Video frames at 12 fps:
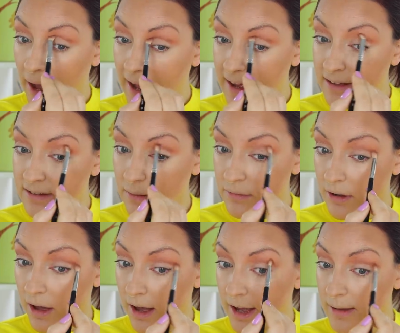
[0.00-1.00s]
way
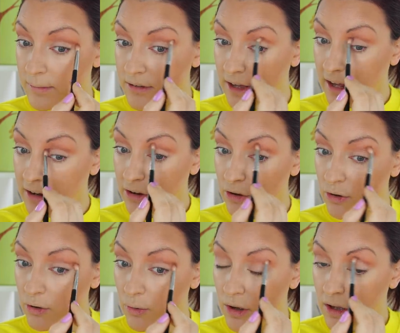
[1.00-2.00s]
sometimes and
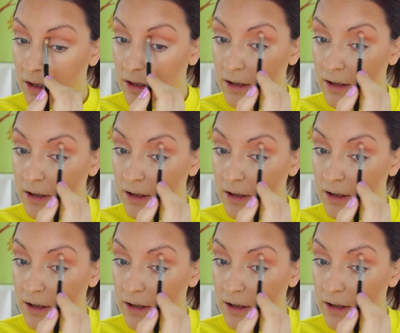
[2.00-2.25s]
who